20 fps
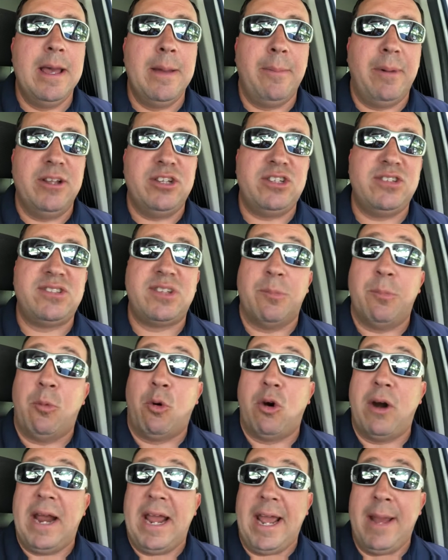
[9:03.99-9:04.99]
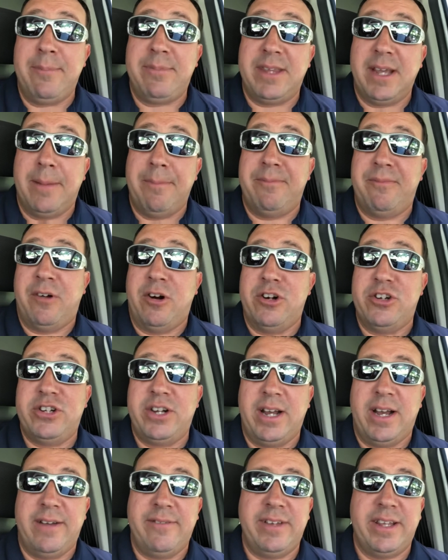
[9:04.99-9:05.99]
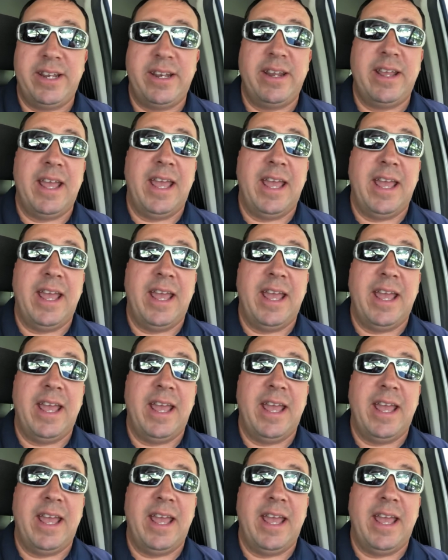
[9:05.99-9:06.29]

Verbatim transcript: but it's just a more amped up version of it.